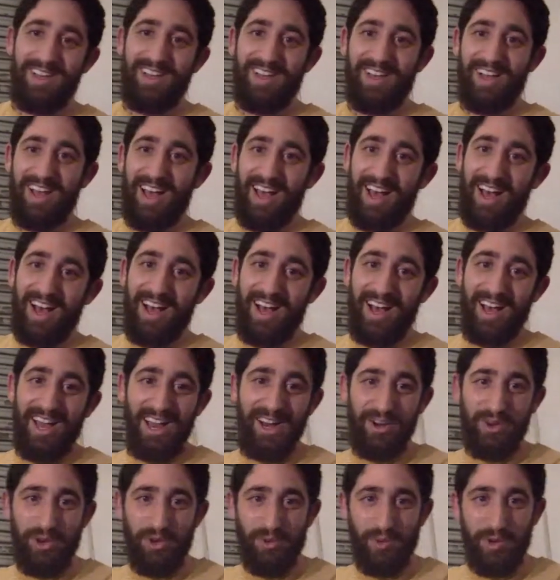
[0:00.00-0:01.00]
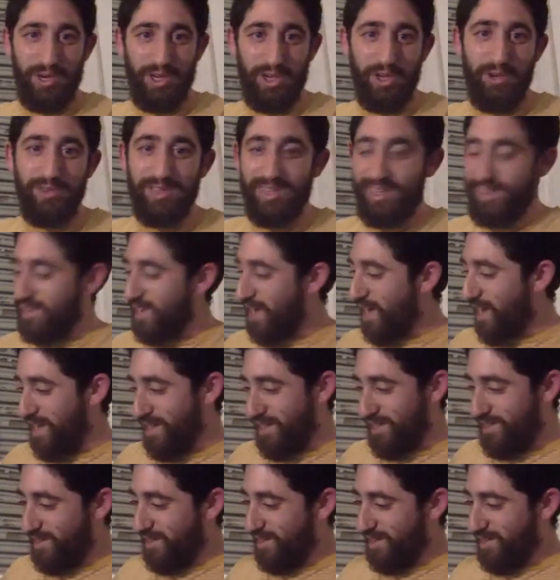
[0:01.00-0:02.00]
and you would use it
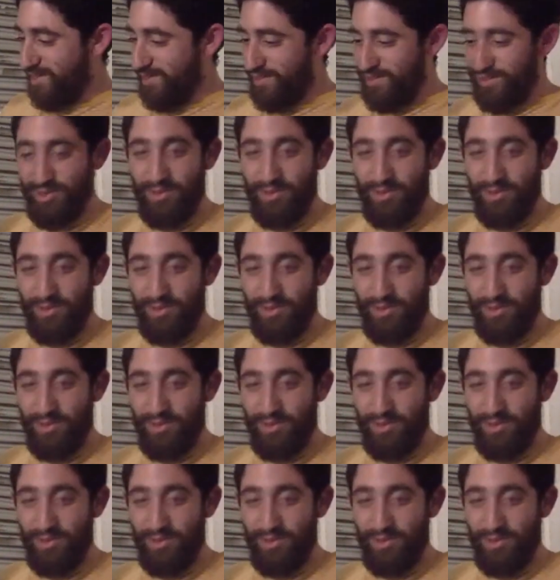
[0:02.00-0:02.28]
to